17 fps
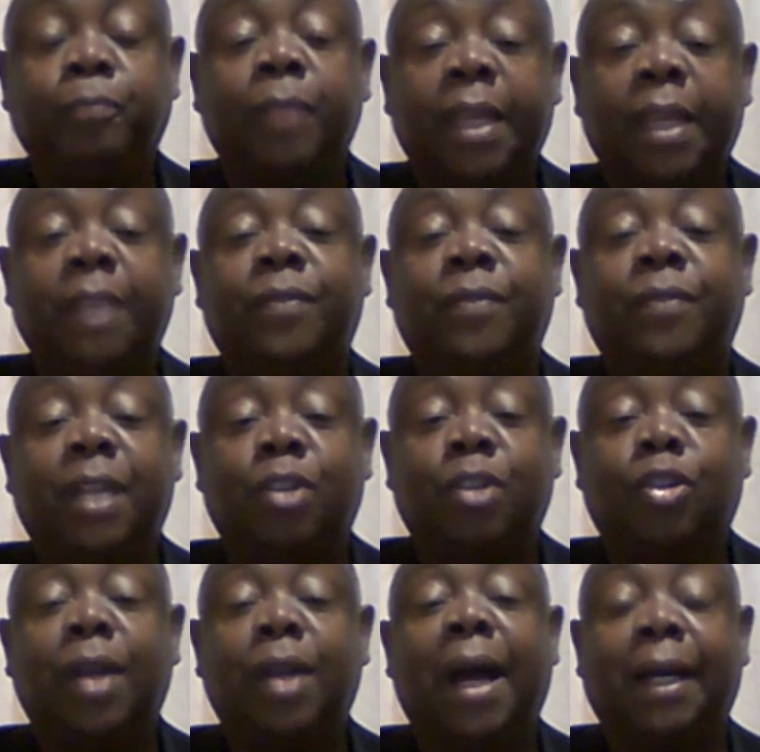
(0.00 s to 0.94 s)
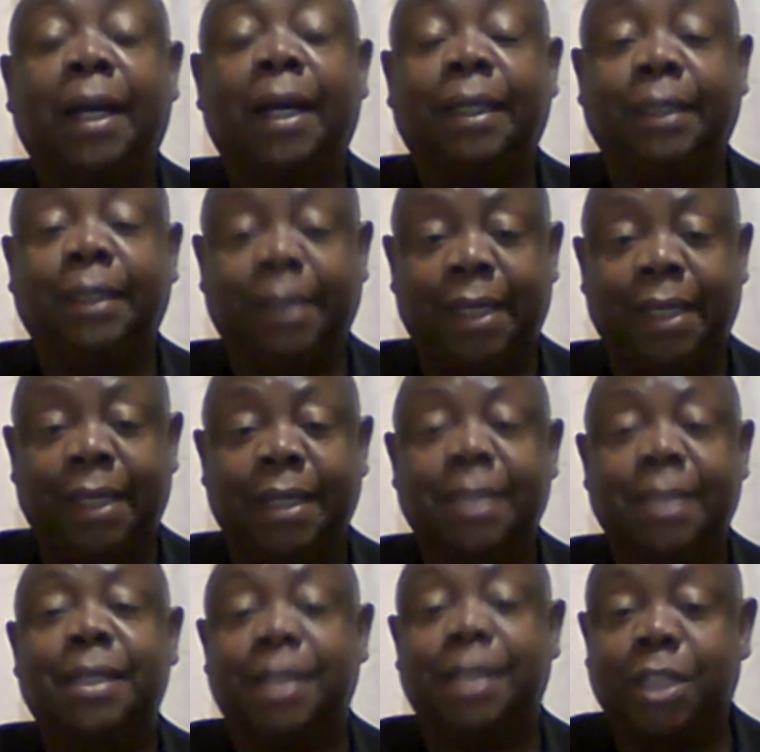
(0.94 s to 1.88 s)
If they don't agree, then
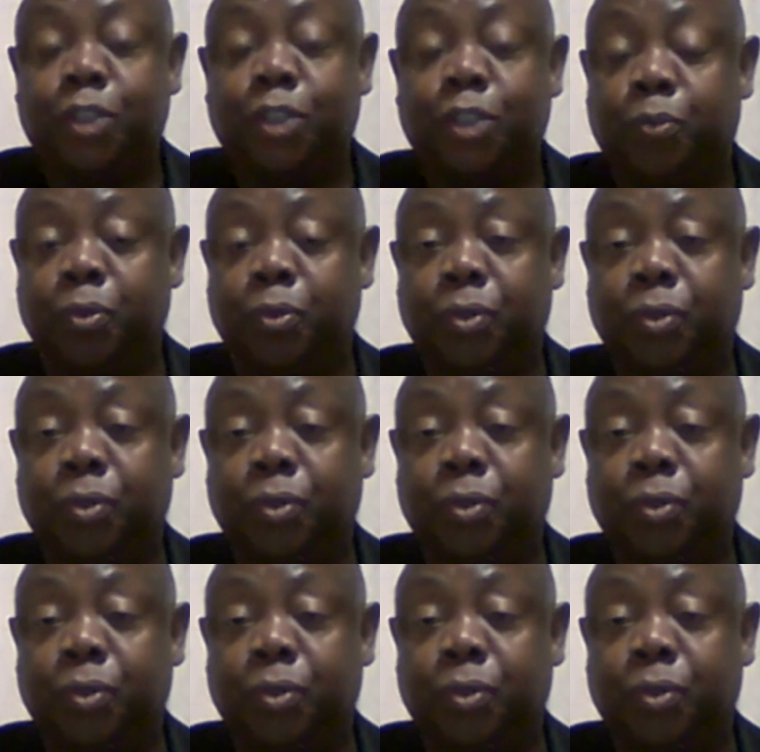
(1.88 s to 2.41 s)
it's a dispute.